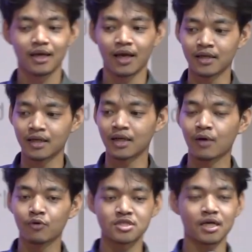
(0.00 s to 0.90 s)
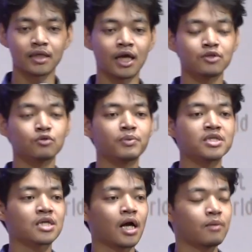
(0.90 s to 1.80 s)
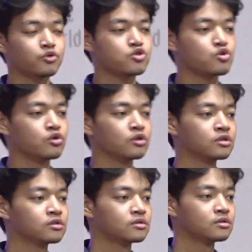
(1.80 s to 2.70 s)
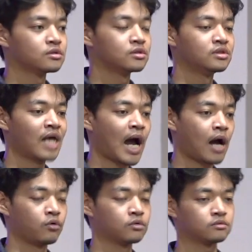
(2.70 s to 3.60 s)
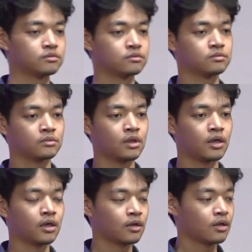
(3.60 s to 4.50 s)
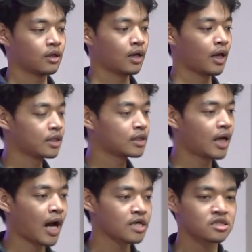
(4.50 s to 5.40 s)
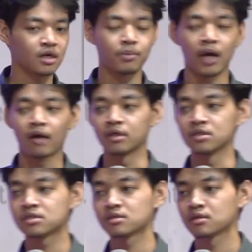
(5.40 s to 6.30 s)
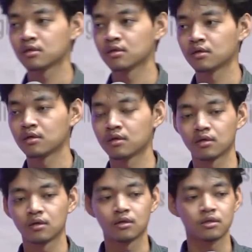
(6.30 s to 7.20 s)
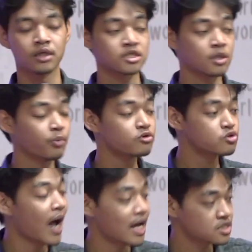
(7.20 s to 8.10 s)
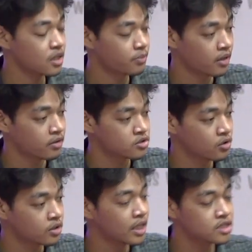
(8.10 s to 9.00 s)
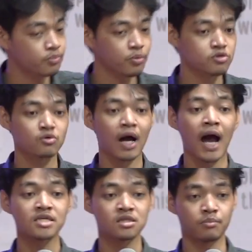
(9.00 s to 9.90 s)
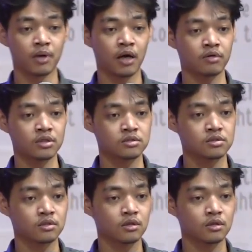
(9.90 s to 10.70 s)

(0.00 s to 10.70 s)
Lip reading: and then I was like, can you please come to school now? And then they ask their parents. They are supposed to ask their parents, sorry. They are supposed to ask their parents.